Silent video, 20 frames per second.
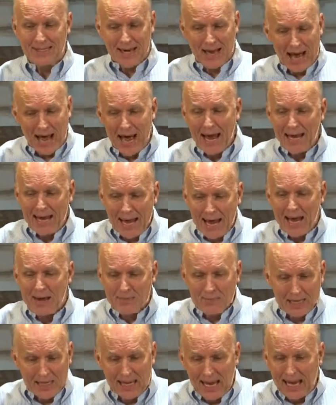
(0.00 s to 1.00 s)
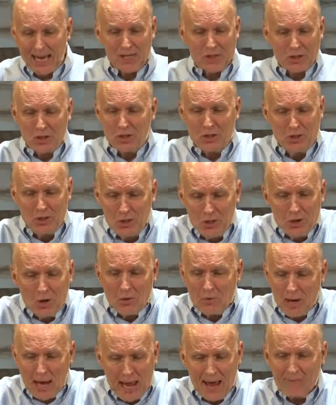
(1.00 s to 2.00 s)
I am the answer. You don't
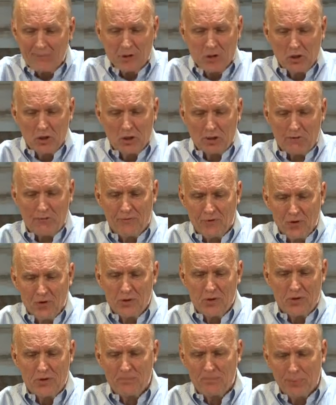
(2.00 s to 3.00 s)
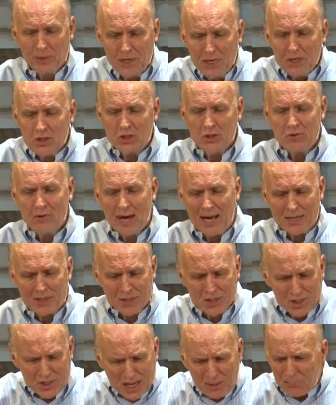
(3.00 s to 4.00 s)
have to look further. Please do not
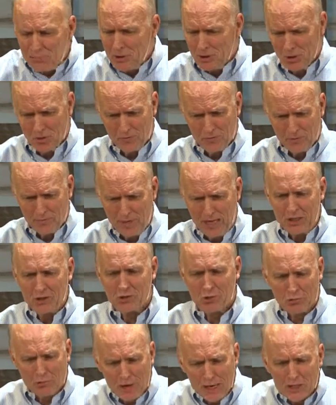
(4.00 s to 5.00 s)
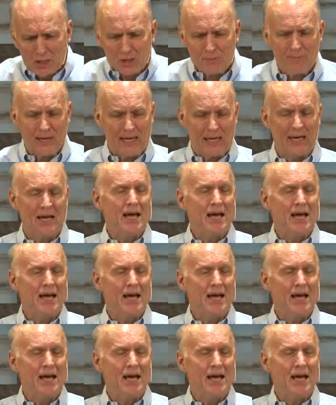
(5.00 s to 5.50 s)
stumble over me. Trust me.